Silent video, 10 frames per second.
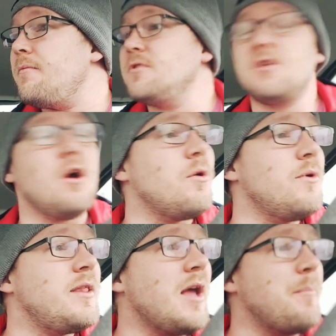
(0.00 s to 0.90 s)
So
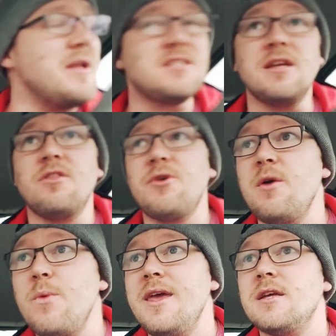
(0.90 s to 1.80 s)
it happens in three
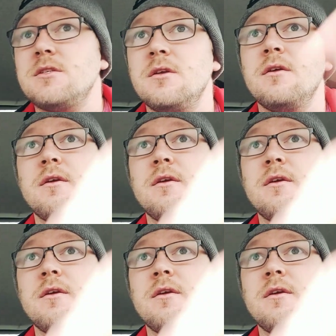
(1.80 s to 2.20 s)
weeks.